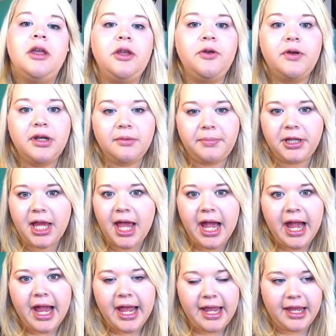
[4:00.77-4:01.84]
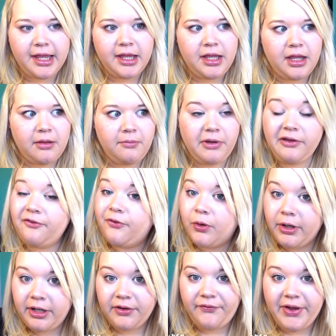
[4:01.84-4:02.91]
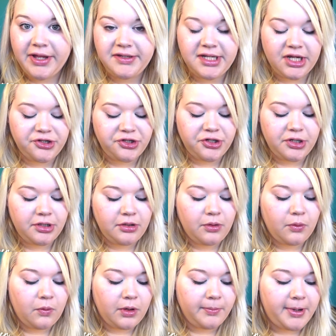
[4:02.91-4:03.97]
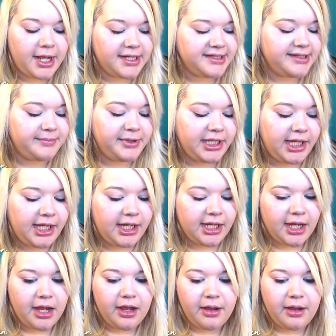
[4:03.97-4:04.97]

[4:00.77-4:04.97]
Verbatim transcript: you could apply before your foundation, or possibly